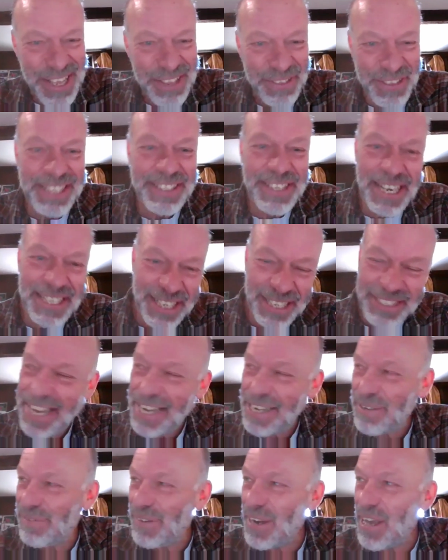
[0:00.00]
These days, I
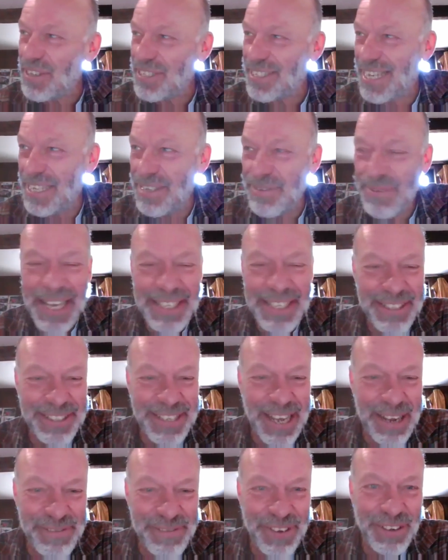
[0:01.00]
take a flask, and it has the
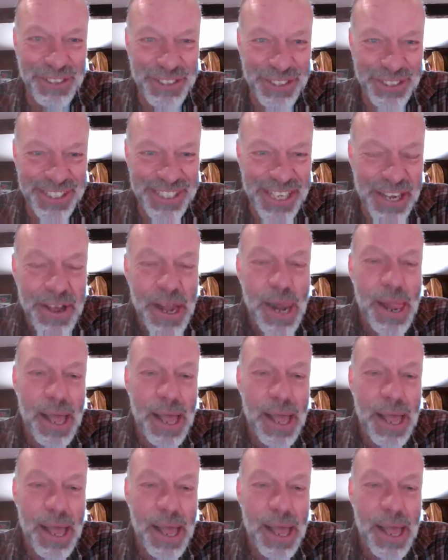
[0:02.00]
same function. So